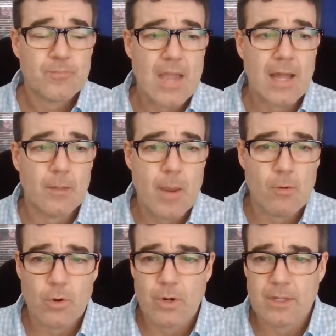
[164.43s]
Alabama
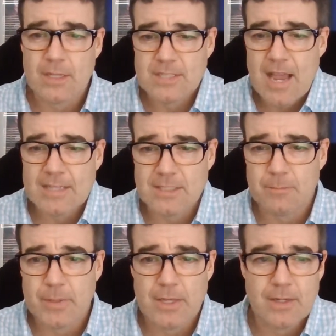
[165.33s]
recruiting class
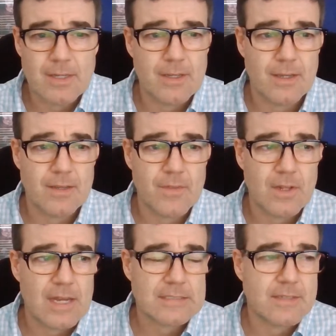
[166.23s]
hasn't been in the
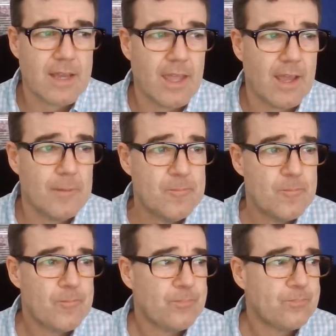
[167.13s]
last decade
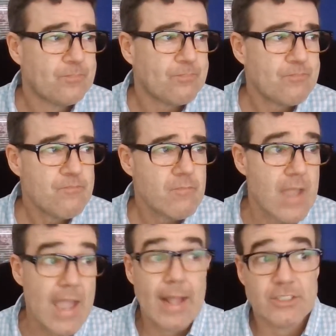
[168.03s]

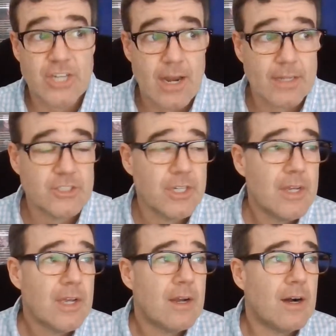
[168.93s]
and change.
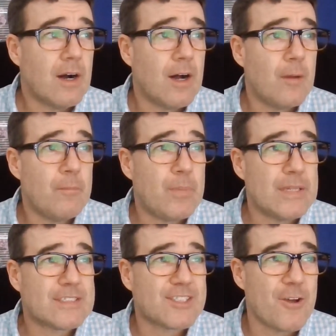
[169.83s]

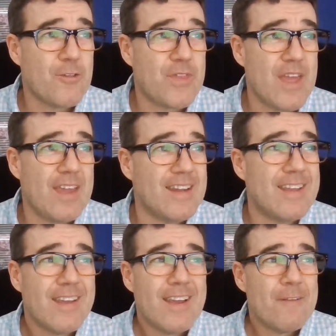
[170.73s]
But so then
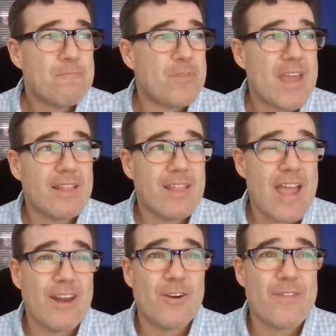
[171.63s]

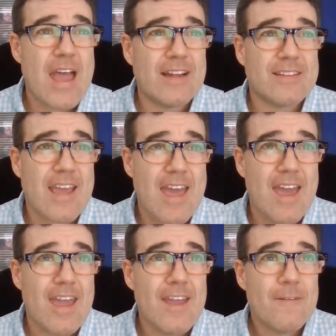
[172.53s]
later that
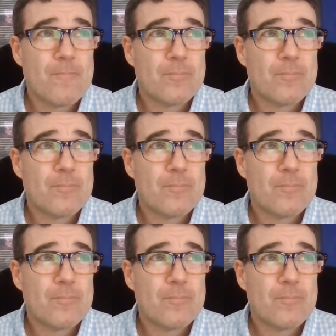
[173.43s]
day,